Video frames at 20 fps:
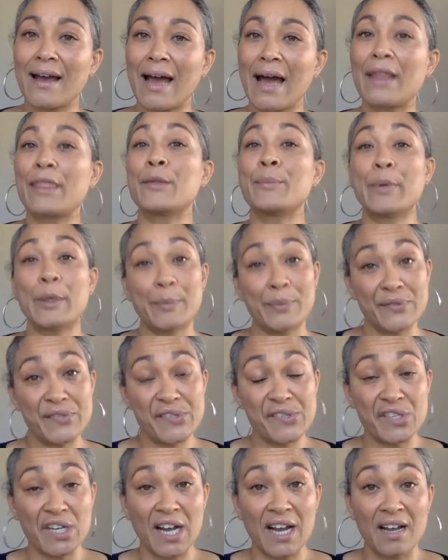other people's
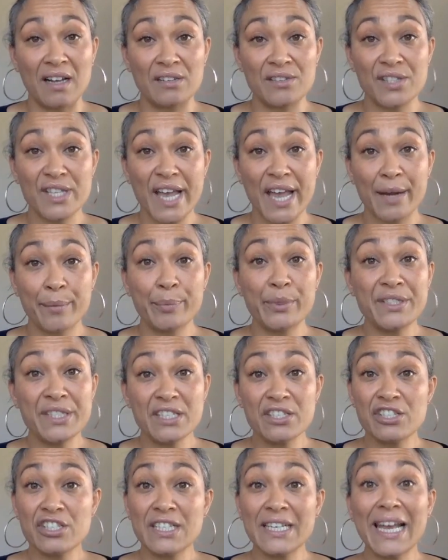styles and
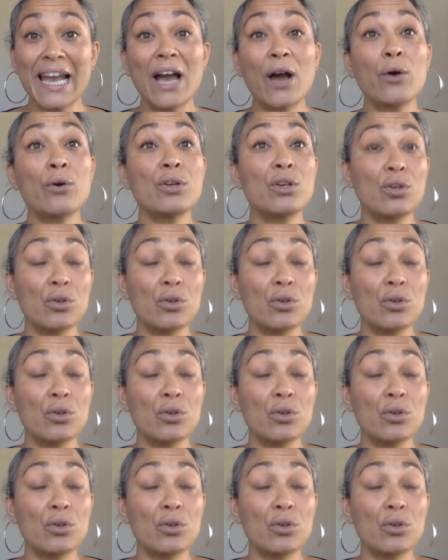potentially how